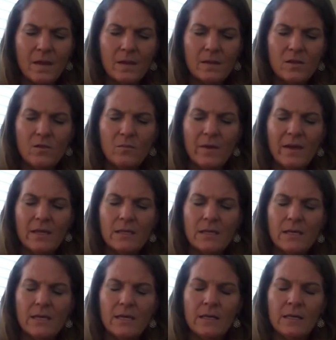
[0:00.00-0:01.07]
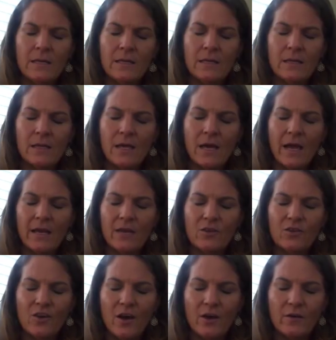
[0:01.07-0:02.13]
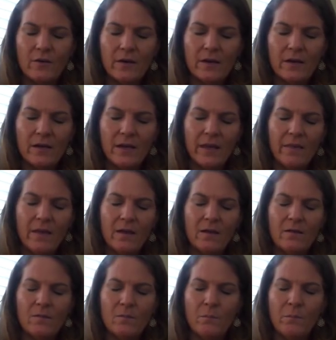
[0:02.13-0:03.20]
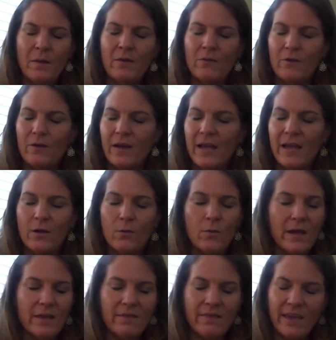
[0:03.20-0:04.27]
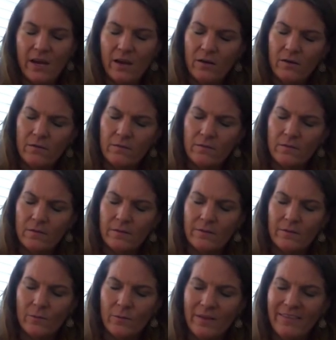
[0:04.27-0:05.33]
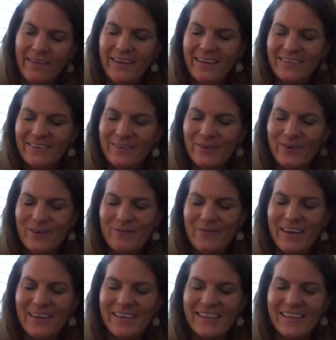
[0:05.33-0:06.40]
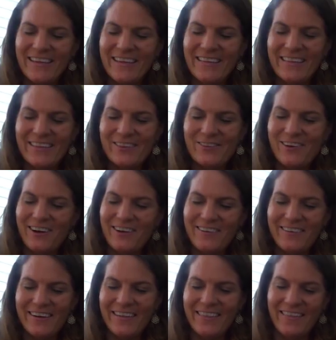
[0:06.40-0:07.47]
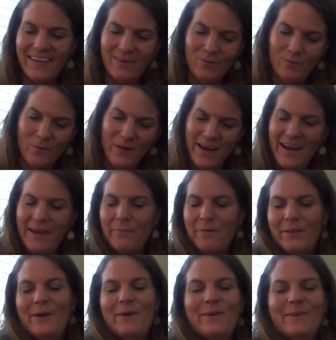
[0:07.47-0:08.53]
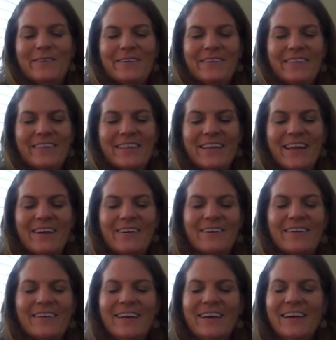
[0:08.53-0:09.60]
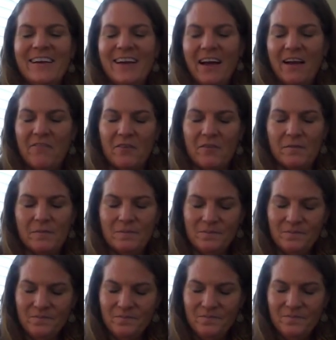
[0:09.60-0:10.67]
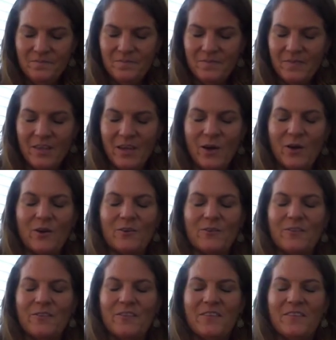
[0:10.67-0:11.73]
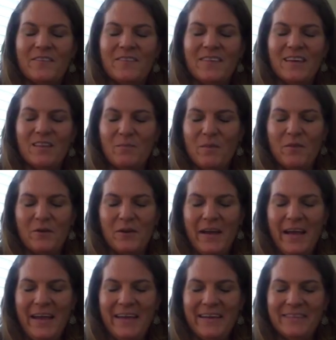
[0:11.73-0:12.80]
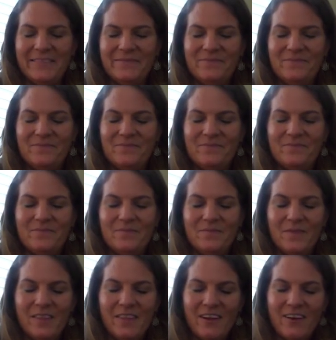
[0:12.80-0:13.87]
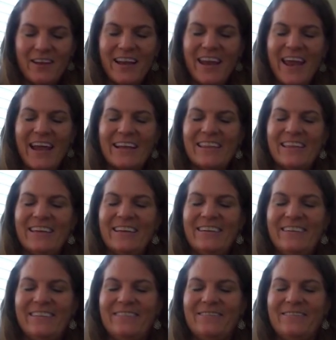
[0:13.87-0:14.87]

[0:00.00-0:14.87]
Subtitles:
So you may see this Gaia chakra and then Mother Gaia right there with it, or you may see this chakra and then way below to the center of the earth is Mother Gaia. They're connected.